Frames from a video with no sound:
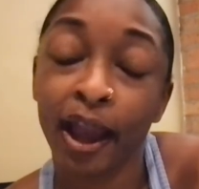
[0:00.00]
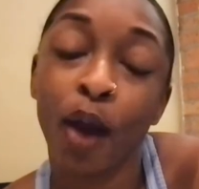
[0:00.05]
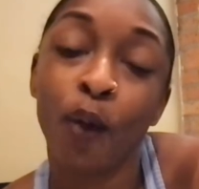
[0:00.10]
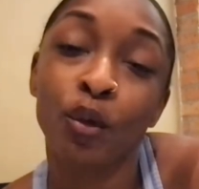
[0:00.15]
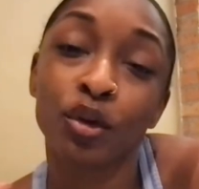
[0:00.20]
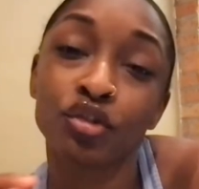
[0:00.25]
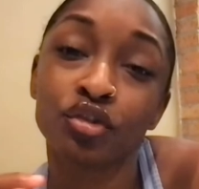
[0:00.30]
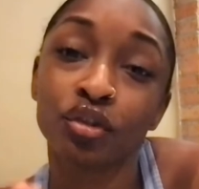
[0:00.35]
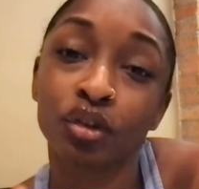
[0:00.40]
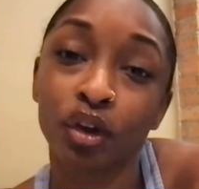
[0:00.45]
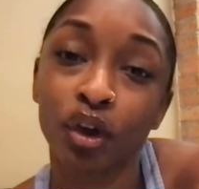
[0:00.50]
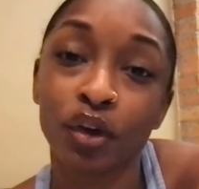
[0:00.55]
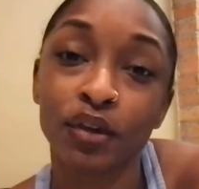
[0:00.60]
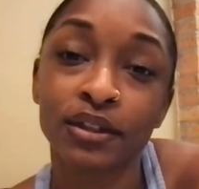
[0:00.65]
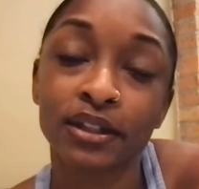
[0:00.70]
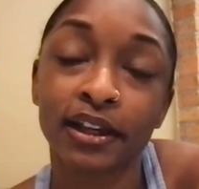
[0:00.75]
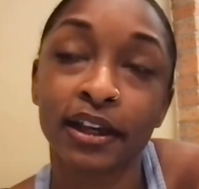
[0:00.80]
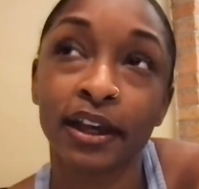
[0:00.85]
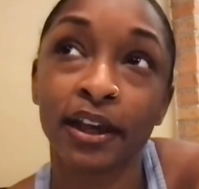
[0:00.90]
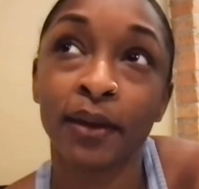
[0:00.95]
I want you to go
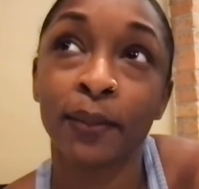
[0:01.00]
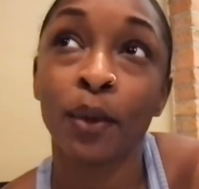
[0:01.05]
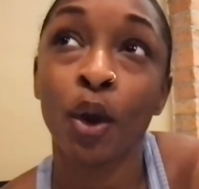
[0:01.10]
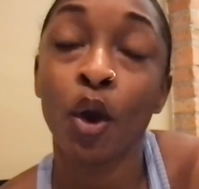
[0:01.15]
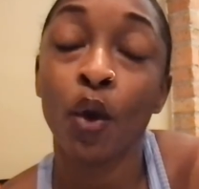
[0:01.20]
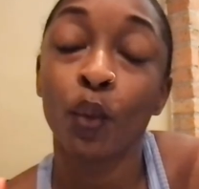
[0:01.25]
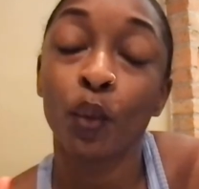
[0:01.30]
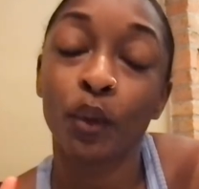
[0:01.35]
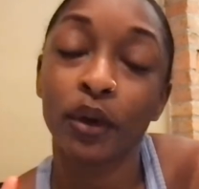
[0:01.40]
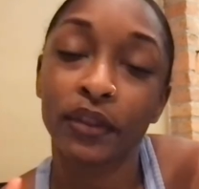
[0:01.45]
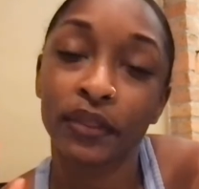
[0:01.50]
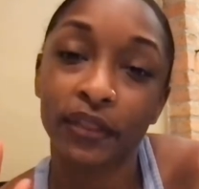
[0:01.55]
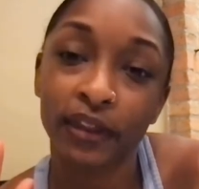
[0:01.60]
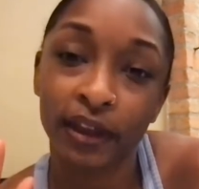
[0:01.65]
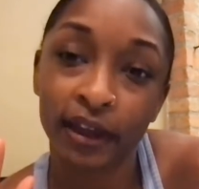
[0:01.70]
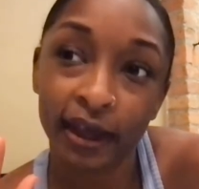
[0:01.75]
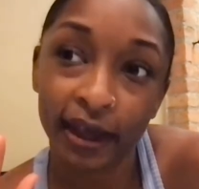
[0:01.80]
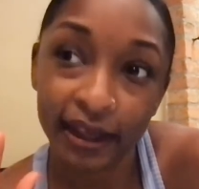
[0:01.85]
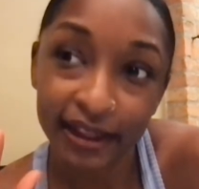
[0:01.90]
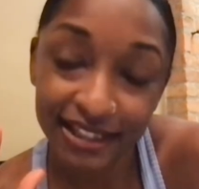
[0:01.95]
to him with
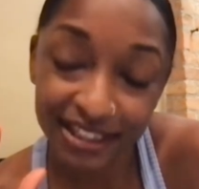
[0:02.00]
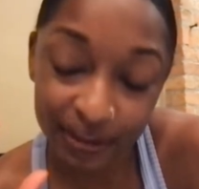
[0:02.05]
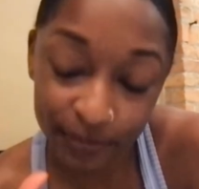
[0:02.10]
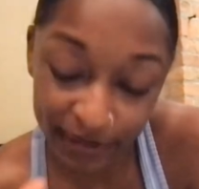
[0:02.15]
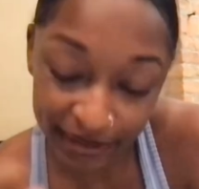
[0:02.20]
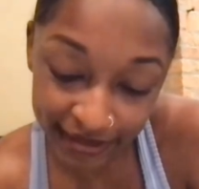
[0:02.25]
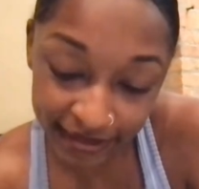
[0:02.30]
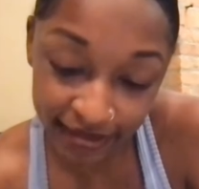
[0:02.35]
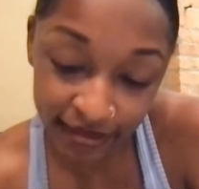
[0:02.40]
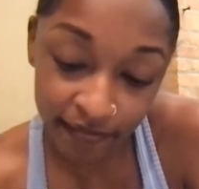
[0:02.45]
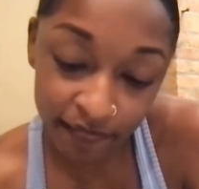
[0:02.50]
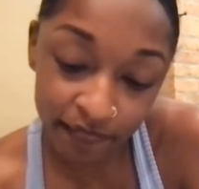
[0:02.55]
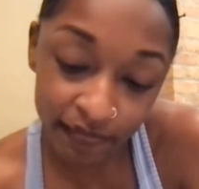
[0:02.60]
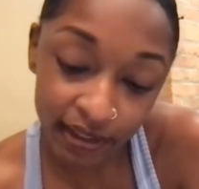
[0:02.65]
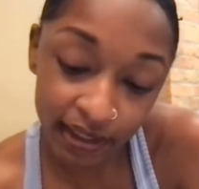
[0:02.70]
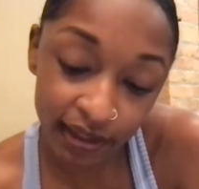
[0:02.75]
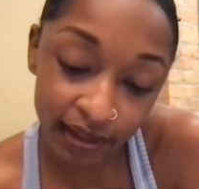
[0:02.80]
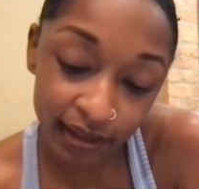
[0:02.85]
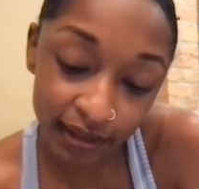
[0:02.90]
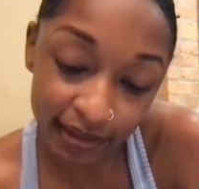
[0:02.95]
the
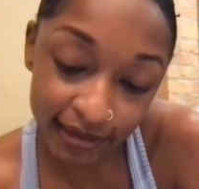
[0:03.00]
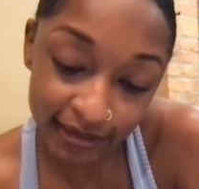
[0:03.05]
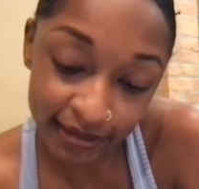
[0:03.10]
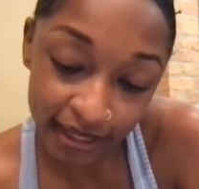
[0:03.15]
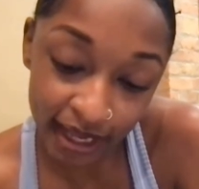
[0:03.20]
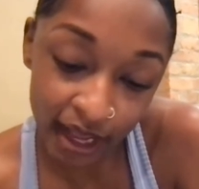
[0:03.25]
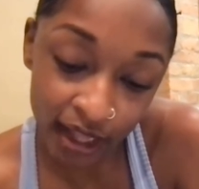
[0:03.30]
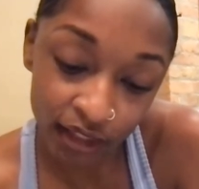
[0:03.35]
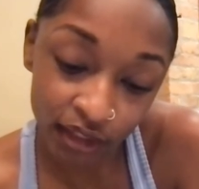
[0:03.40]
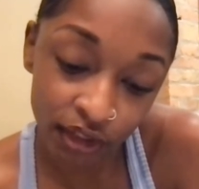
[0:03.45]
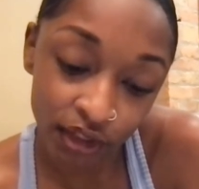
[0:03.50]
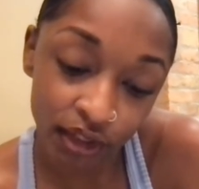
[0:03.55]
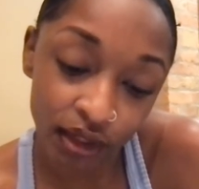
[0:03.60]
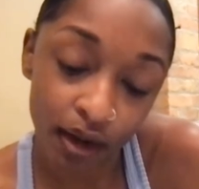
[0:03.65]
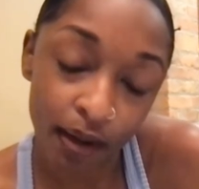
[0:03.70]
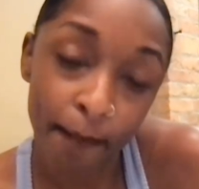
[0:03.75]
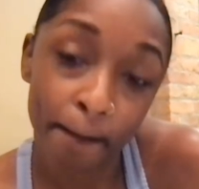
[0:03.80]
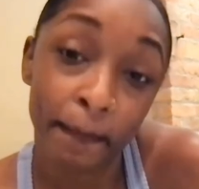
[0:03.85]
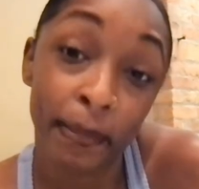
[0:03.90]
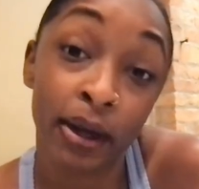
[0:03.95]
specific dollar
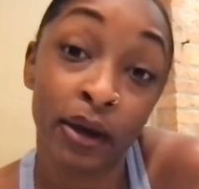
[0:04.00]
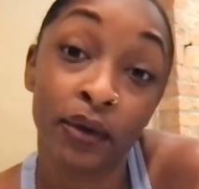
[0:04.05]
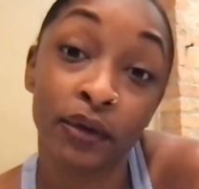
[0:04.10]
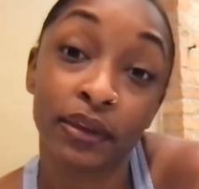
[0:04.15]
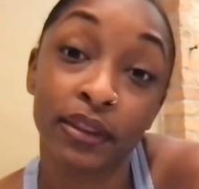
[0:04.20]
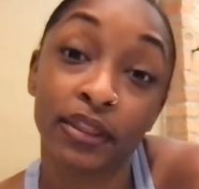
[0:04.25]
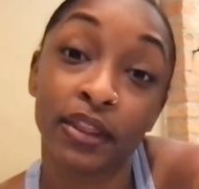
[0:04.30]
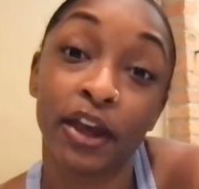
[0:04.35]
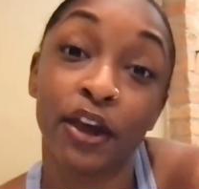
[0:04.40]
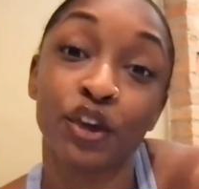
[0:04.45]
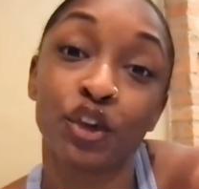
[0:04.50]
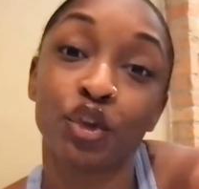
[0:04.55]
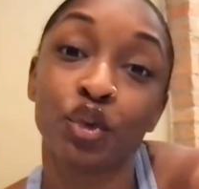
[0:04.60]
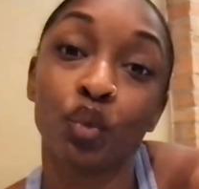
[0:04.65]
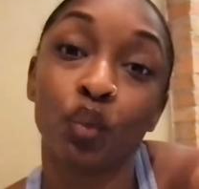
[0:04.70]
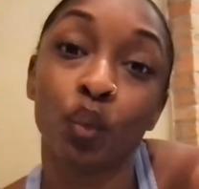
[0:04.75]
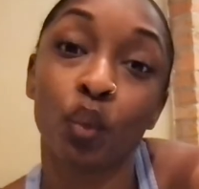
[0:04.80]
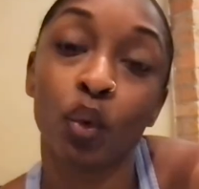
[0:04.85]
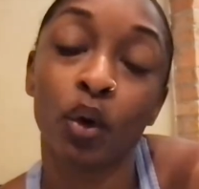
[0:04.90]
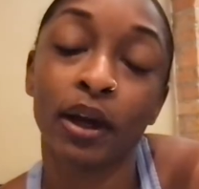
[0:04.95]
amount that you
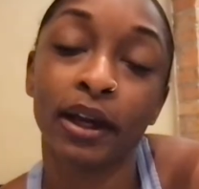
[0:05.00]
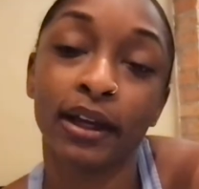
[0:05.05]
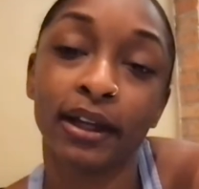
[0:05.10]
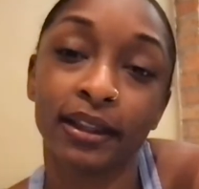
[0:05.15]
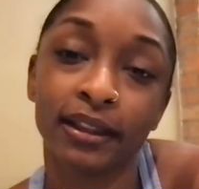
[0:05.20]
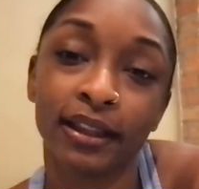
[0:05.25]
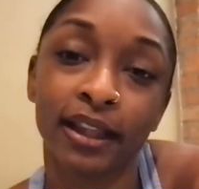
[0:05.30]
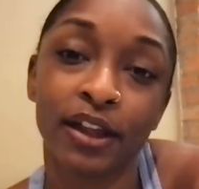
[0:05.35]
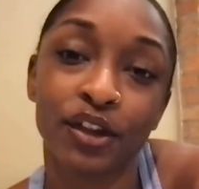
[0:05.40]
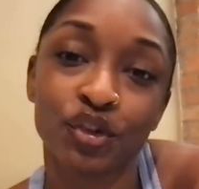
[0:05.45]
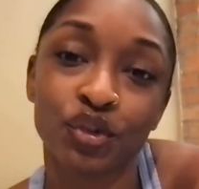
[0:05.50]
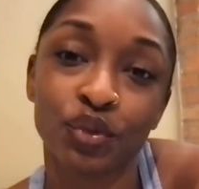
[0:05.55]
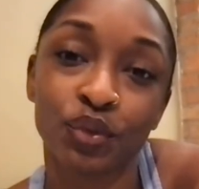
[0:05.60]
want and that you